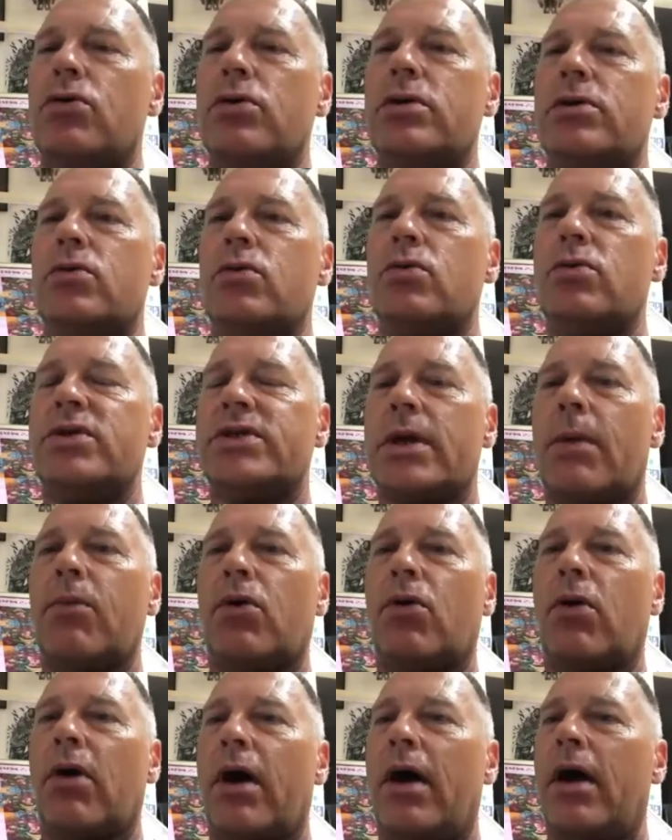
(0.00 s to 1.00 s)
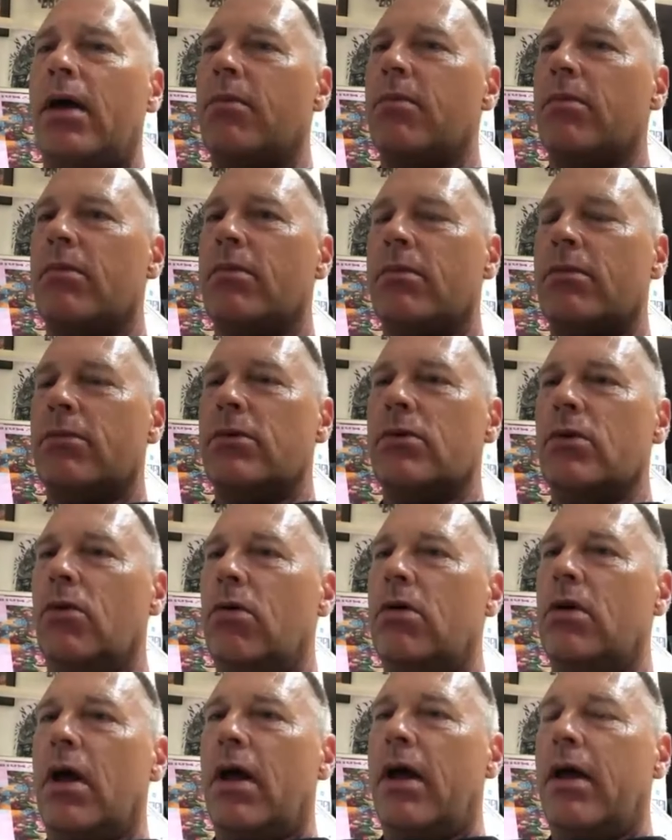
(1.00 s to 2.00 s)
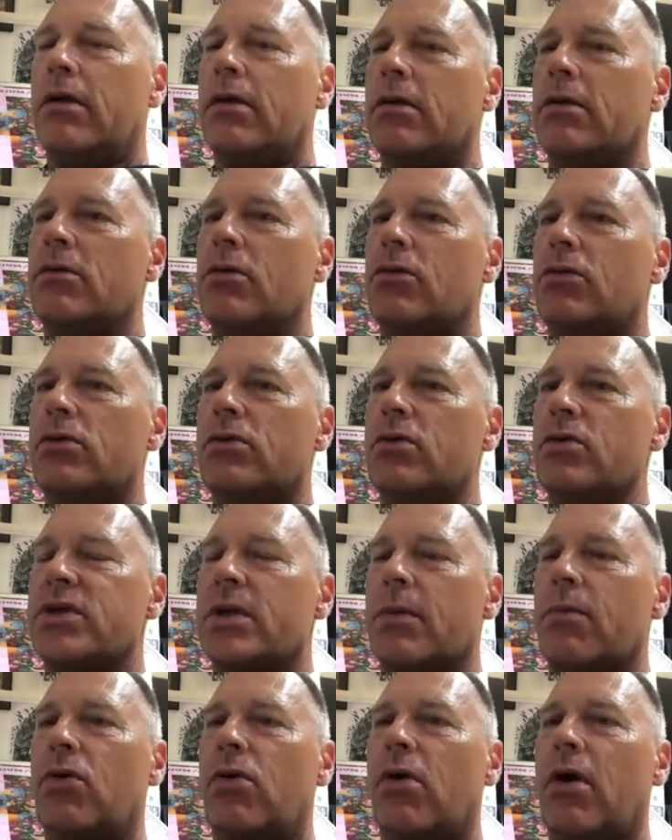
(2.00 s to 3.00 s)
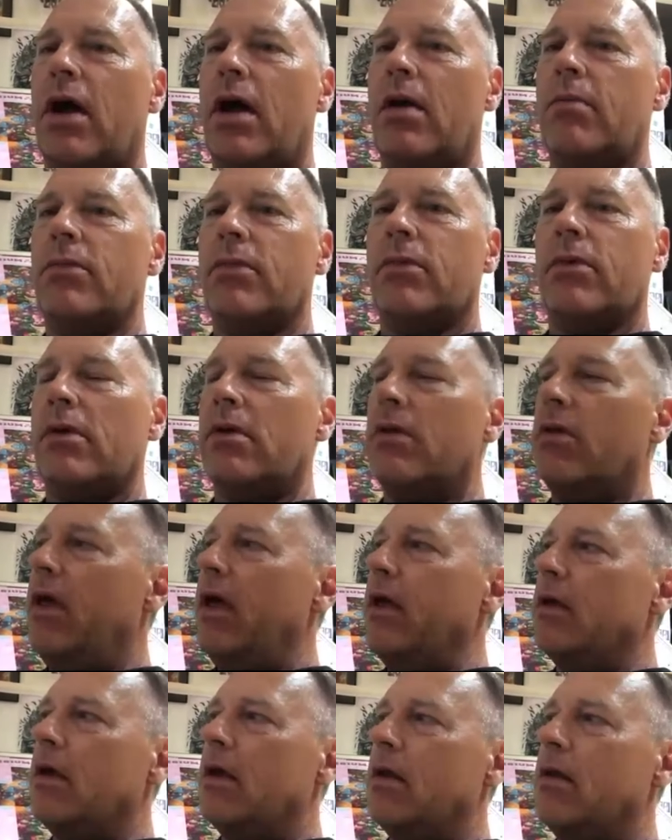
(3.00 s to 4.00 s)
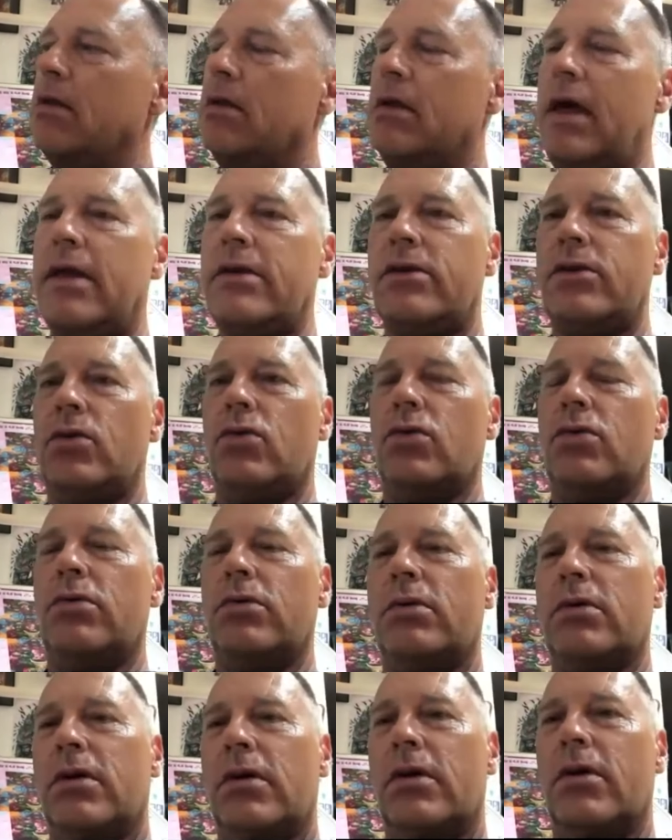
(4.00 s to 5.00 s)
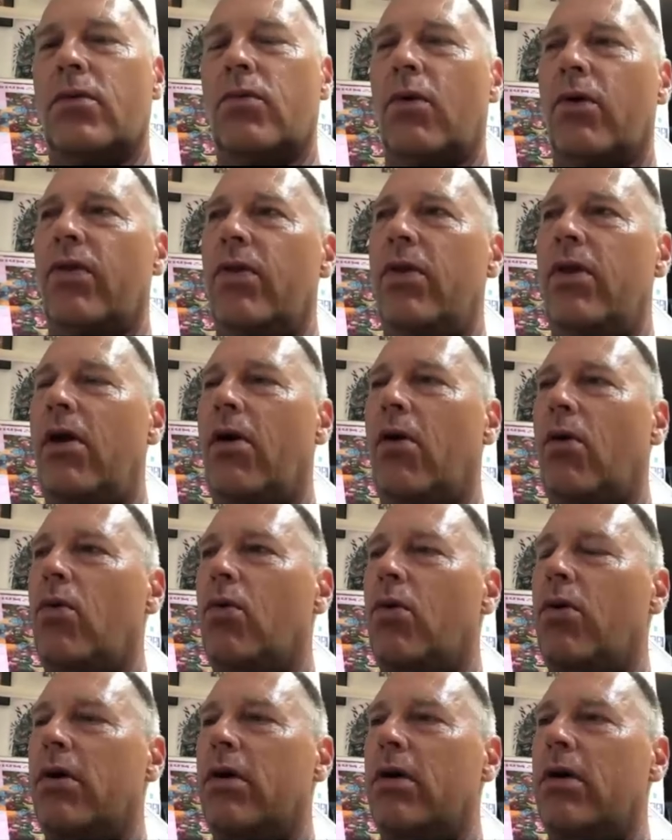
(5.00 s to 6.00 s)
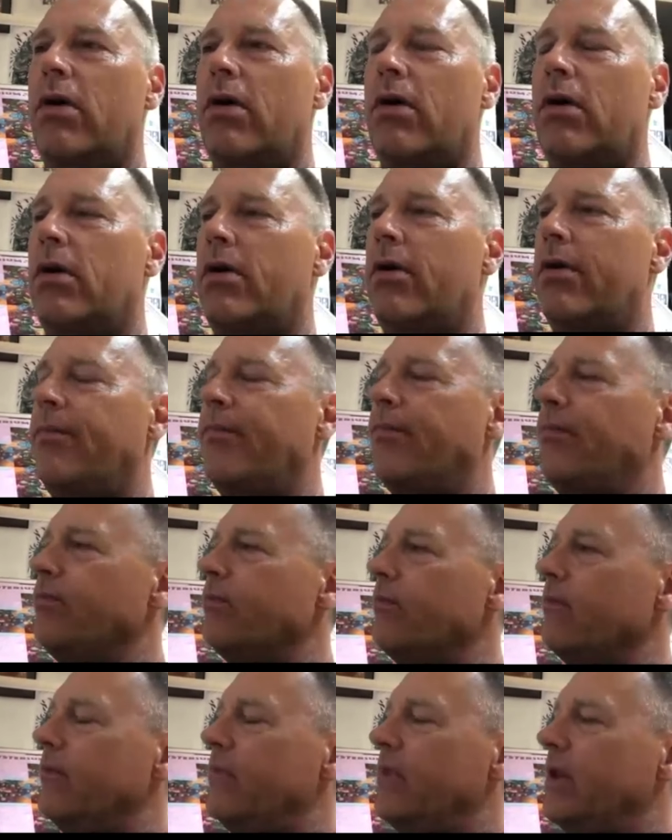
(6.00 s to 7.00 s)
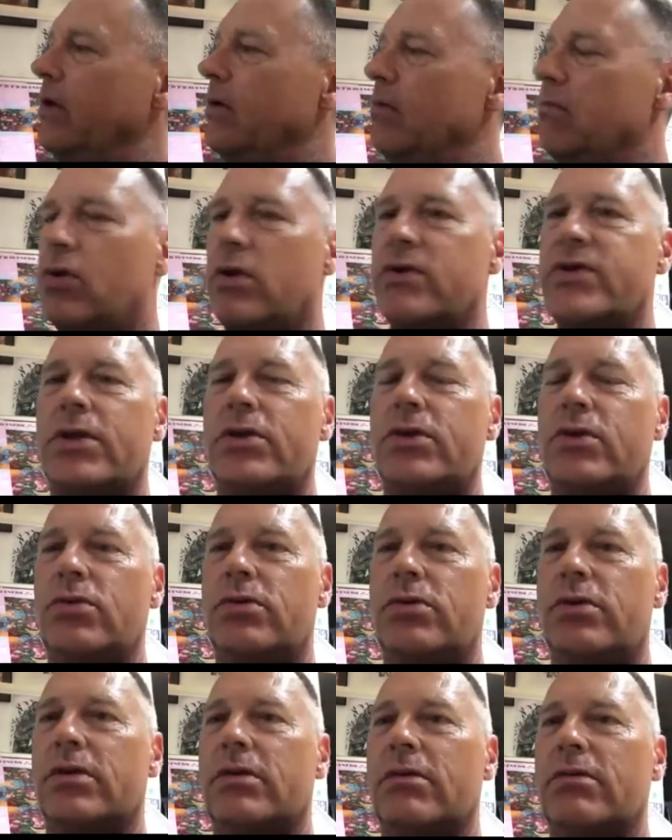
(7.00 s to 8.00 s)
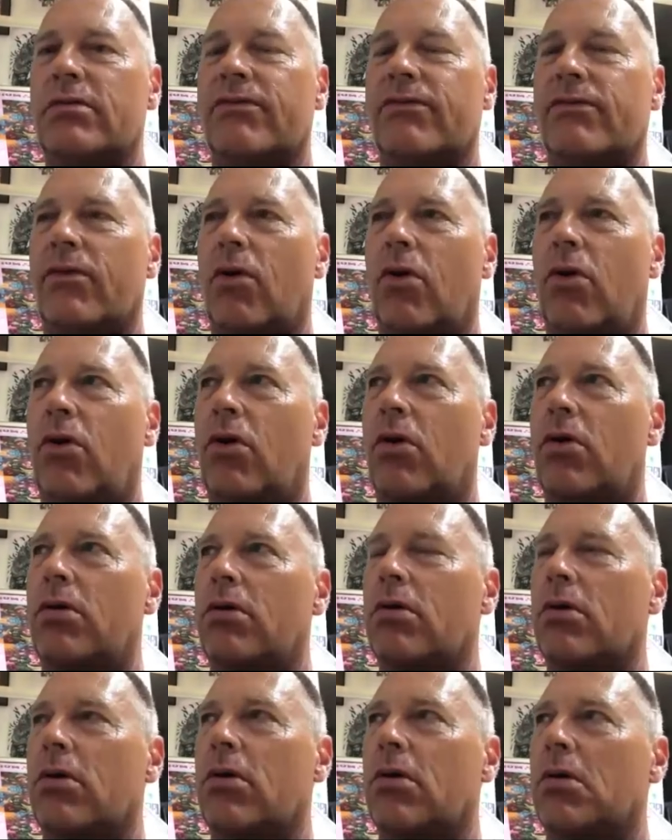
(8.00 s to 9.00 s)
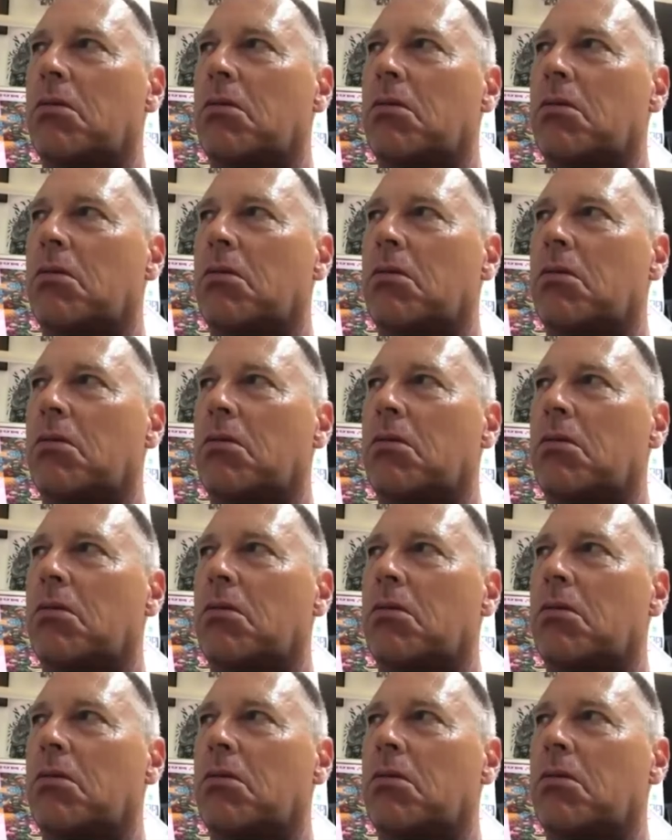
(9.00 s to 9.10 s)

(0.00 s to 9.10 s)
could do some crime. You look like you could do some crime. They can get you with no um, prosecutor for